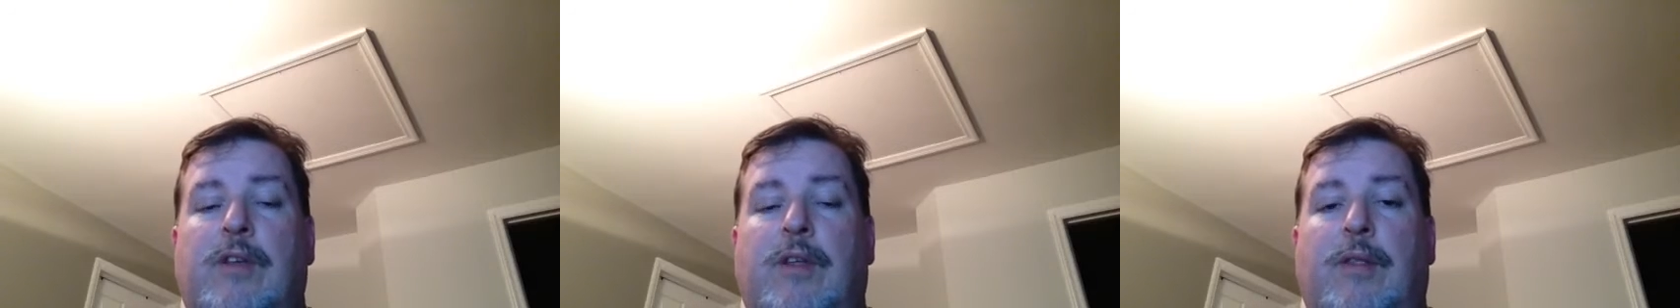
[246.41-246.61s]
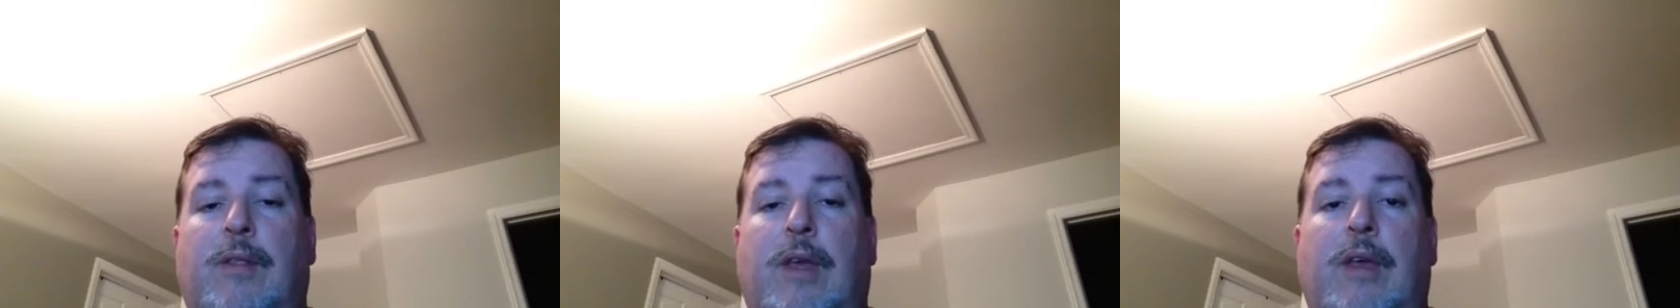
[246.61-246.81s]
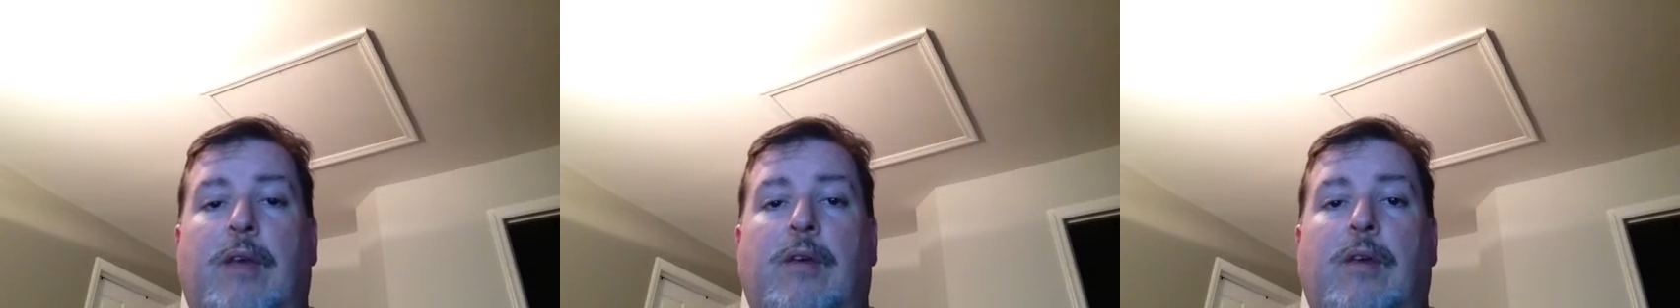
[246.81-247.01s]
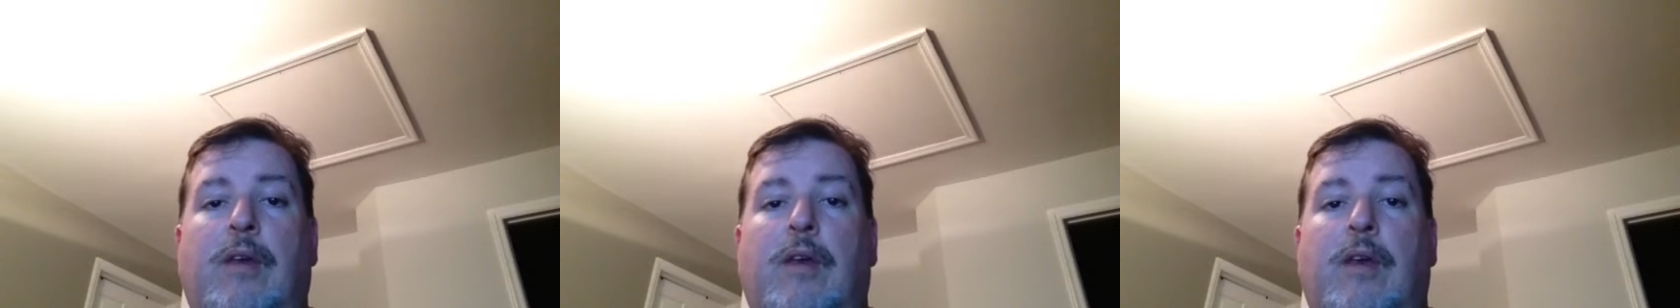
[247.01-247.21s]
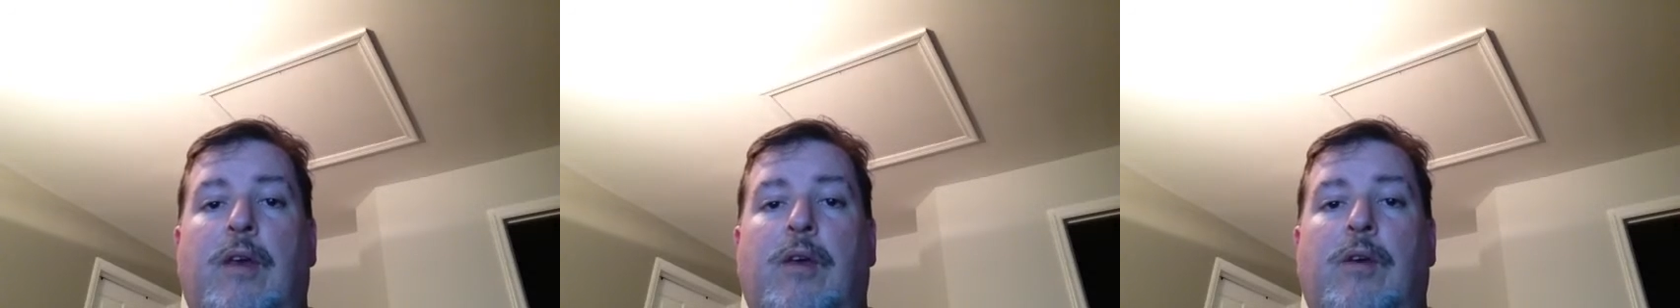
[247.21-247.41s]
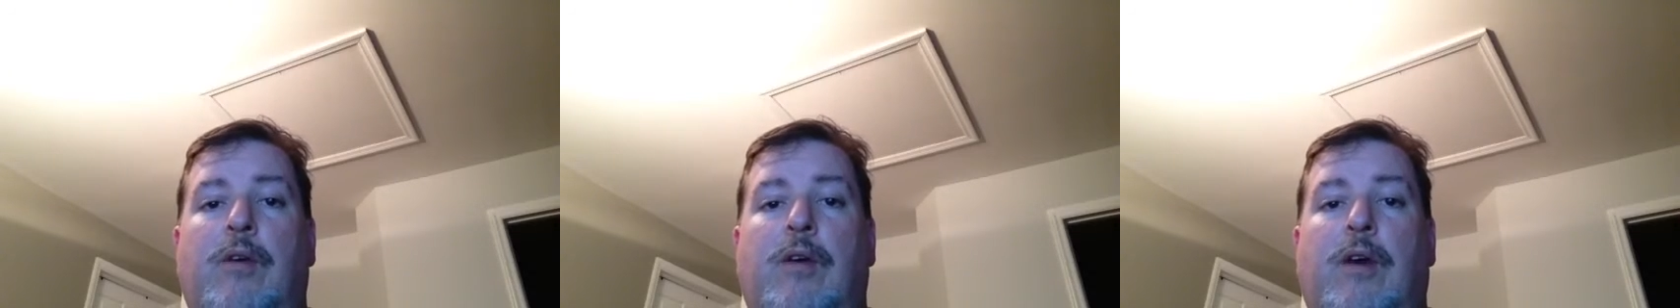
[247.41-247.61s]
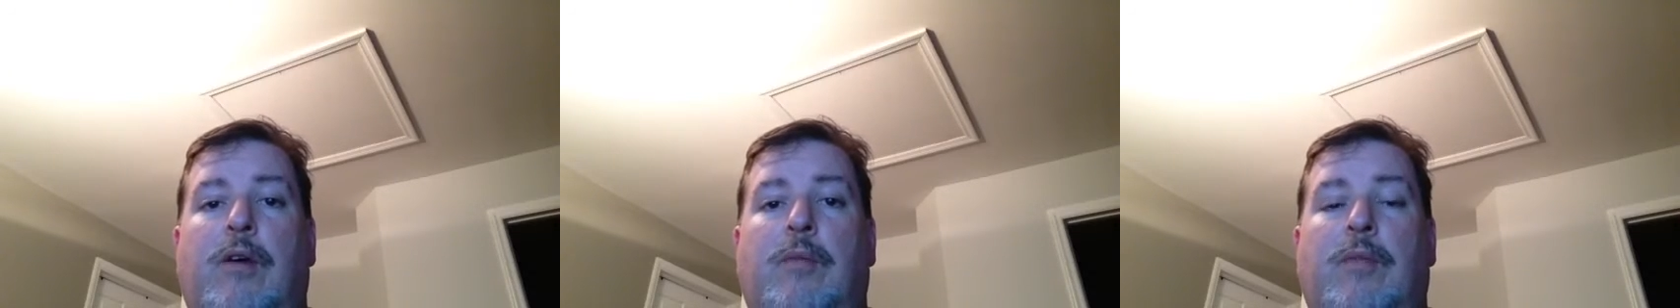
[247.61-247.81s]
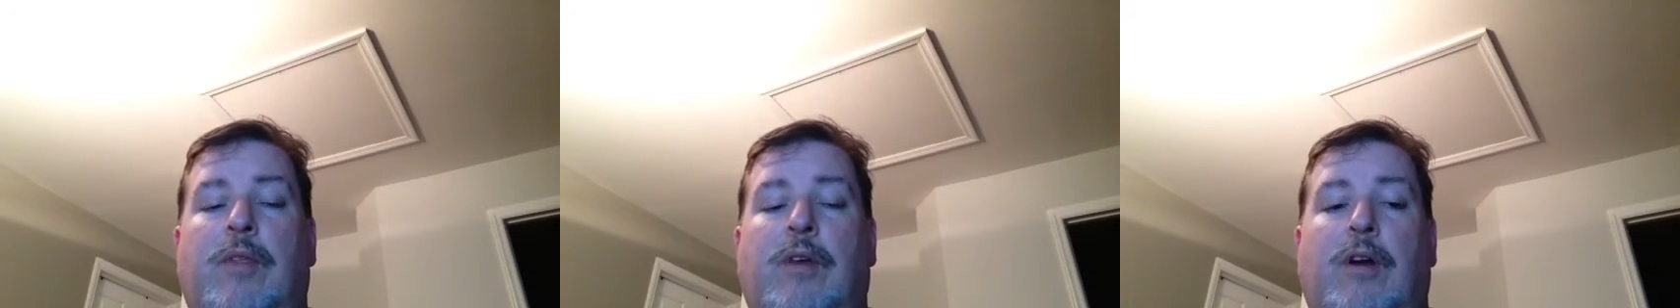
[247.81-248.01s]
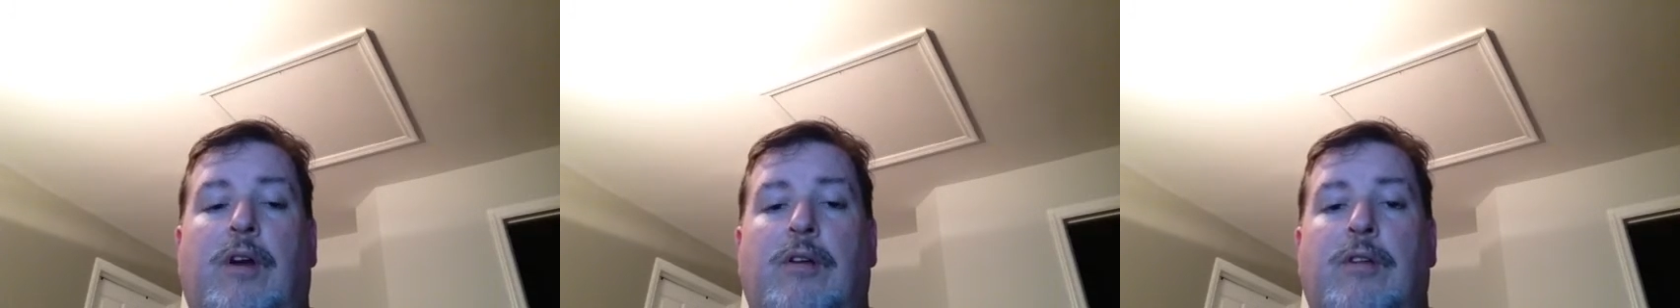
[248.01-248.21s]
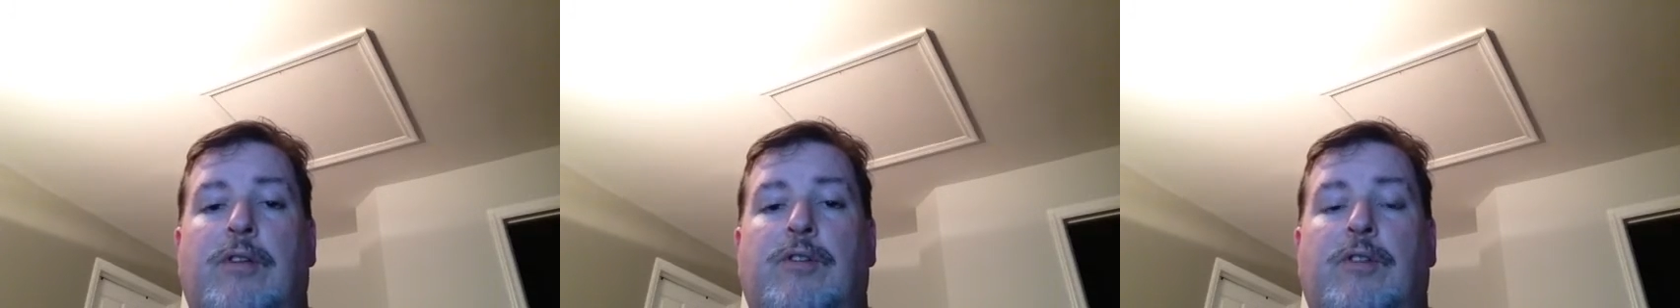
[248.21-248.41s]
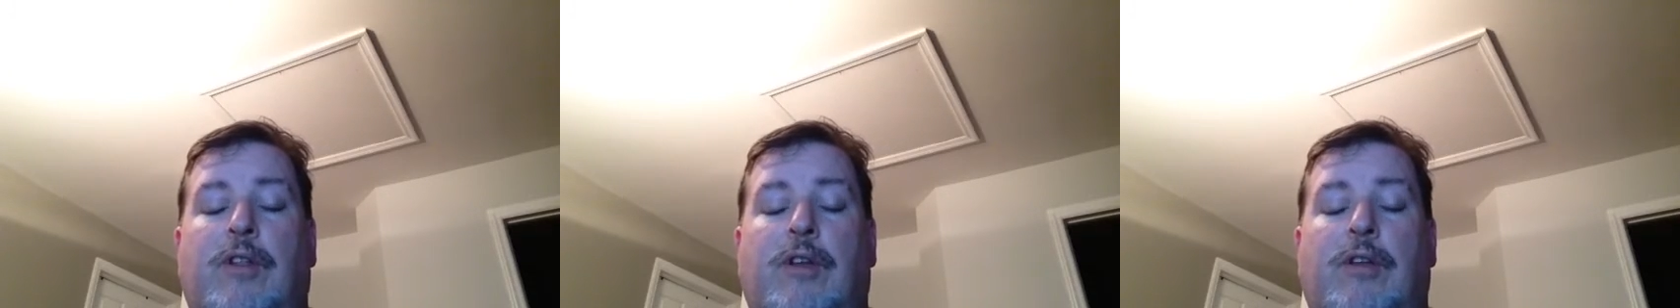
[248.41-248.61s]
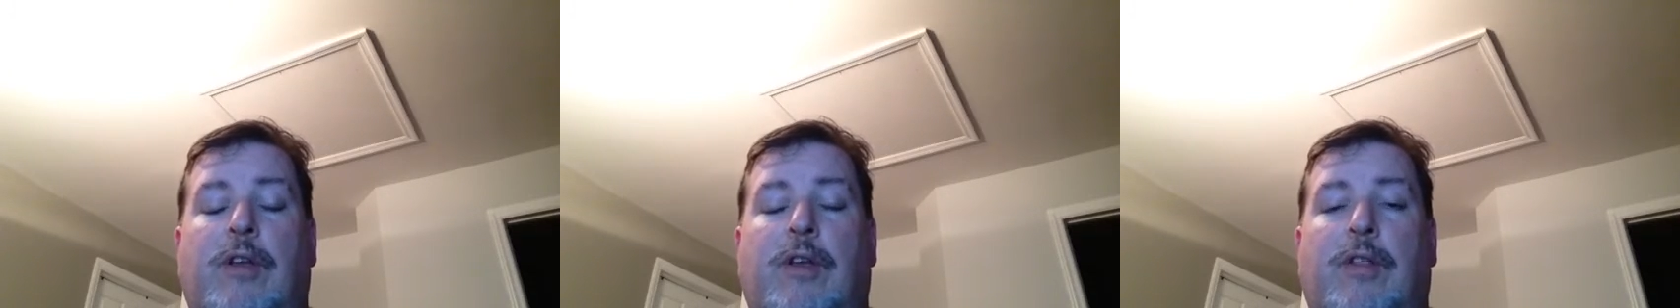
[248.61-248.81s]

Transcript: And the colonists looked